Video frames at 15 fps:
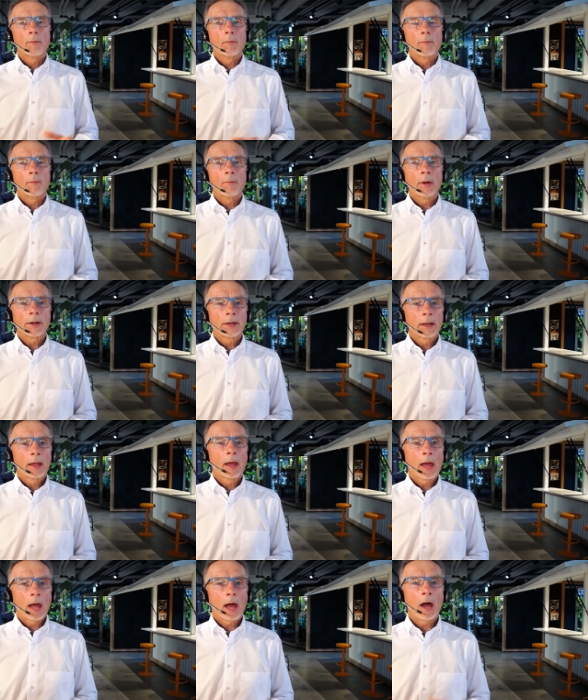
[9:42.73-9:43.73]
But
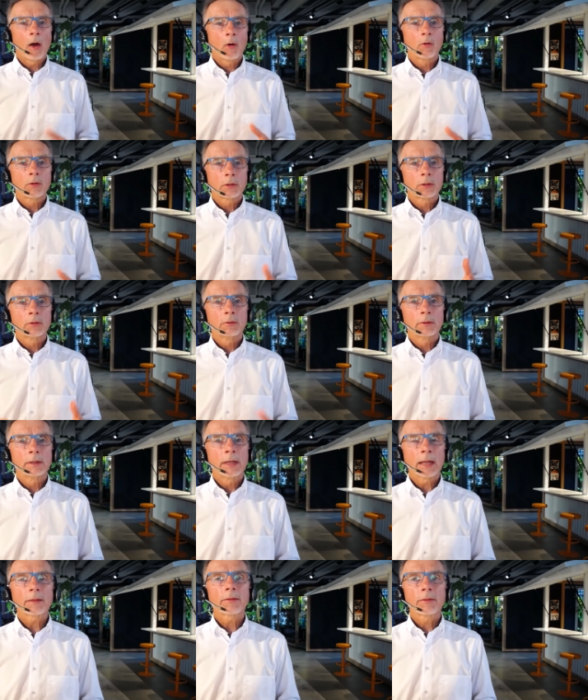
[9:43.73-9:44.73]
how to
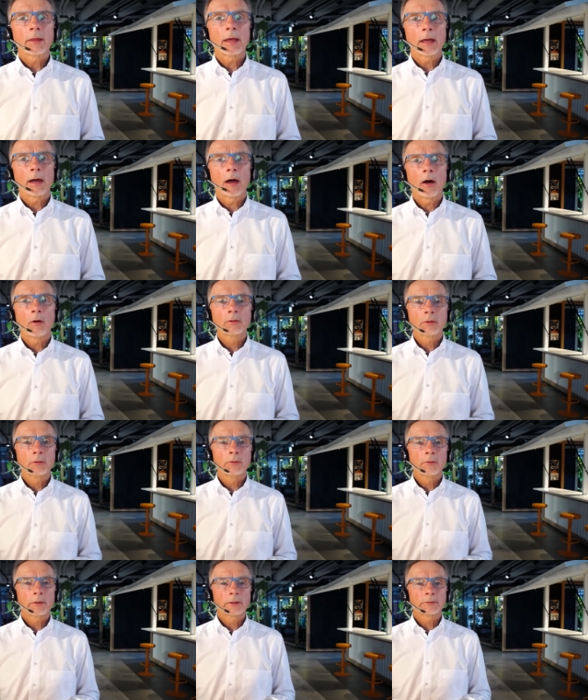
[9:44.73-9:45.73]
get there, how to
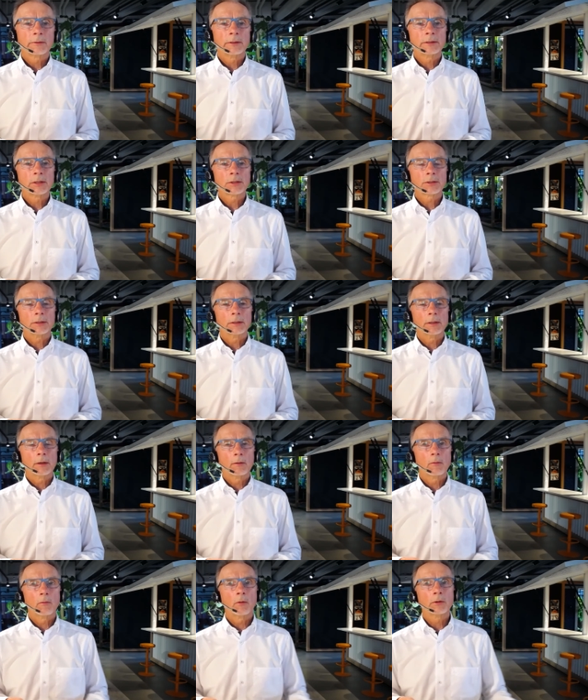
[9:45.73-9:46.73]
do the transition,
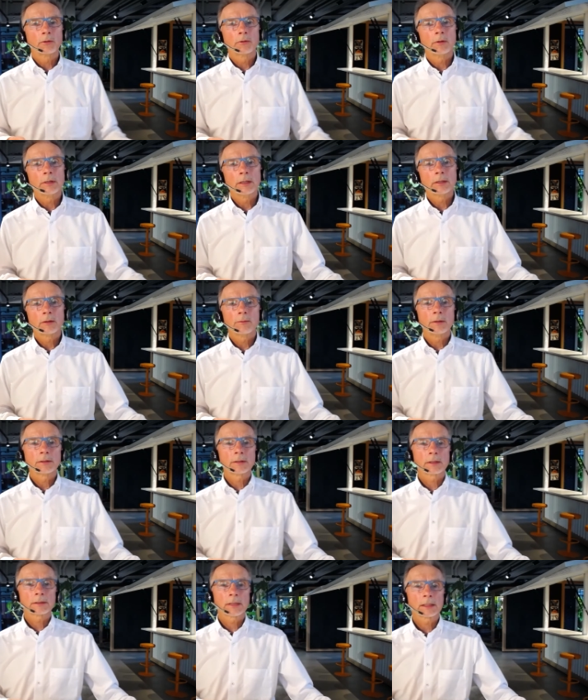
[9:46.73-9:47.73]
what do you need to be
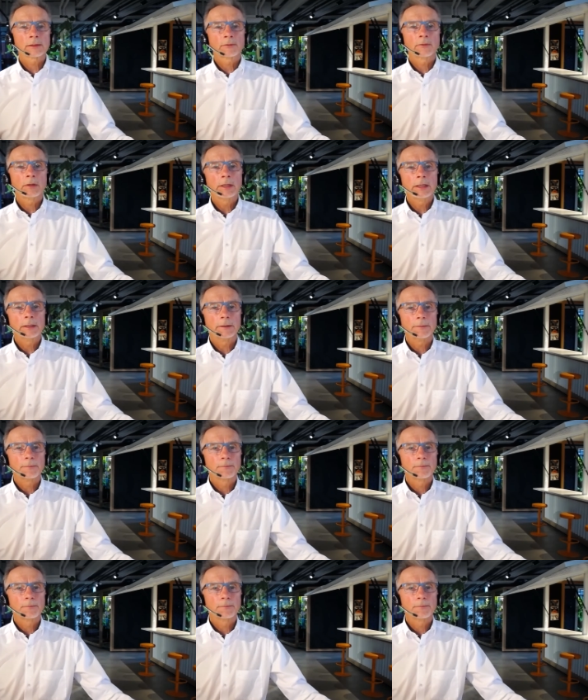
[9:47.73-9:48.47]
successful here?